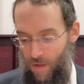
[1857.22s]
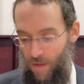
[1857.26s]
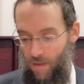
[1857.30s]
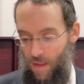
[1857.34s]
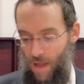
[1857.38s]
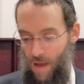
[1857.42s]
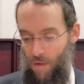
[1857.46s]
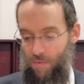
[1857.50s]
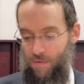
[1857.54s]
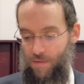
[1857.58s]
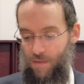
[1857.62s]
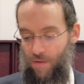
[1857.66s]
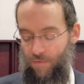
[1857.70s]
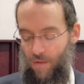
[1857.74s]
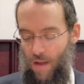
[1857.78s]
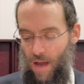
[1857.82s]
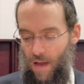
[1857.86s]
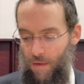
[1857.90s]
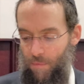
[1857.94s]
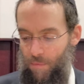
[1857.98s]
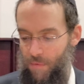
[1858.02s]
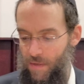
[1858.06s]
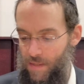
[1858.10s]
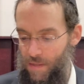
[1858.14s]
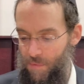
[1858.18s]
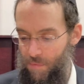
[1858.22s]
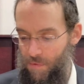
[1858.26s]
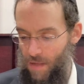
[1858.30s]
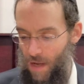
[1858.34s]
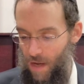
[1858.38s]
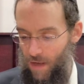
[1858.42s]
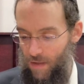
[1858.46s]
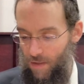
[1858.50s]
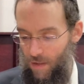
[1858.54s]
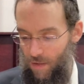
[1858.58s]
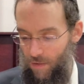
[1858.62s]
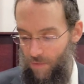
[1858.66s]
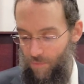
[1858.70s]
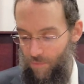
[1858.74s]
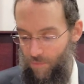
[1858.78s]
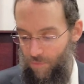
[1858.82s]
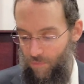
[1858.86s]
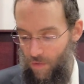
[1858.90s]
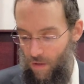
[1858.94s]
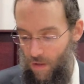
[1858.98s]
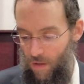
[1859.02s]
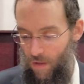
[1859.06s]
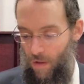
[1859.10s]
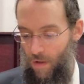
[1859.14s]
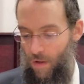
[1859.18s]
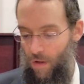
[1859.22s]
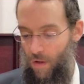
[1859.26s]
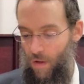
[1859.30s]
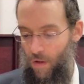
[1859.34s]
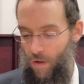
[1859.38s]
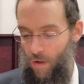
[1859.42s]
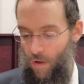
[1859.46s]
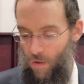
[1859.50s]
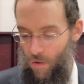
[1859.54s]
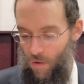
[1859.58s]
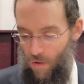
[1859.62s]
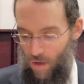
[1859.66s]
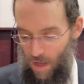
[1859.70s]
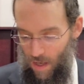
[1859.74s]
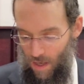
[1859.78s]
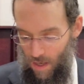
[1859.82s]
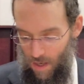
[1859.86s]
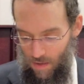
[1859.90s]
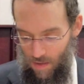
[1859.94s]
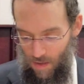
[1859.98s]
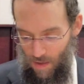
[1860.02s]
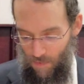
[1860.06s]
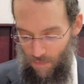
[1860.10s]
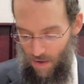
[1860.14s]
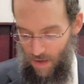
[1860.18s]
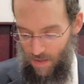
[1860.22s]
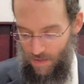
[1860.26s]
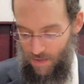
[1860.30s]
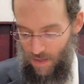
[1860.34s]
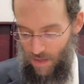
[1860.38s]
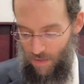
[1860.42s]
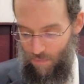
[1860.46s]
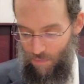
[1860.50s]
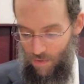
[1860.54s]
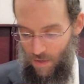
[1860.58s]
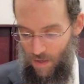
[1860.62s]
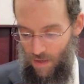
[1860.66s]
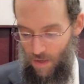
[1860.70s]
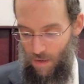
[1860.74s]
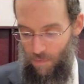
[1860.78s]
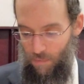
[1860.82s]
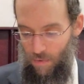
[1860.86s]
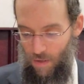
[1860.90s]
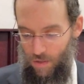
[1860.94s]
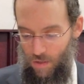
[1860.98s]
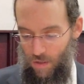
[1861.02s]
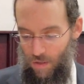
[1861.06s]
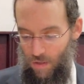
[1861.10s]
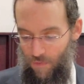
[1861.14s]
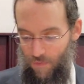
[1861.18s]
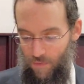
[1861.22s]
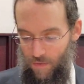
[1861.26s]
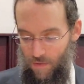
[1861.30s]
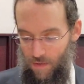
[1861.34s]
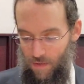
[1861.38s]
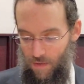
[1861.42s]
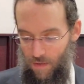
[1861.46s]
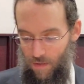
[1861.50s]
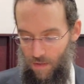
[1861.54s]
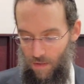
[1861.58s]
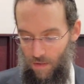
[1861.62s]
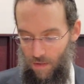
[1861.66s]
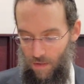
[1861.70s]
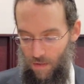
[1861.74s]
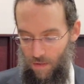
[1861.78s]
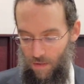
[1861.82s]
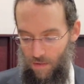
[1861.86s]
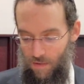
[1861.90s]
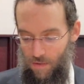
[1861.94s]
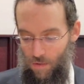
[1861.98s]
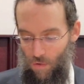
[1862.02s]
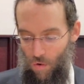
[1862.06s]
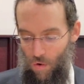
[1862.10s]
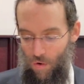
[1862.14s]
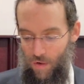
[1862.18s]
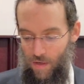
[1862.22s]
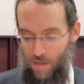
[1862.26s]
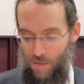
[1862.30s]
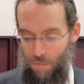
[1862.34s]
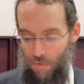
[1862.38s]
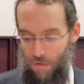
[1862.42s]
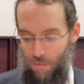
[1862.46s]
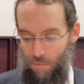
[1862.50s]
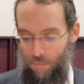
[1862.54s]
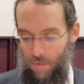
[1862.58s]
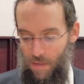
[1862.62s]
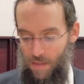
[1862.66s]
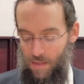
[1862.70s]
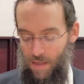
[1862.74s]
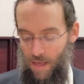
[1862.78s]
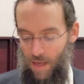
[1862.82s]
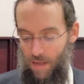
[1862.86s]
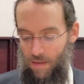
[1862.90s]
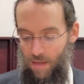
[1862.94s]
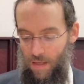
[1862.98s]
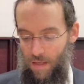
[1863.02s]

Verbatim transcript: That was Rav Nachman's psak Okay, here the Gemara is going to bring a bunch of different little stories with piske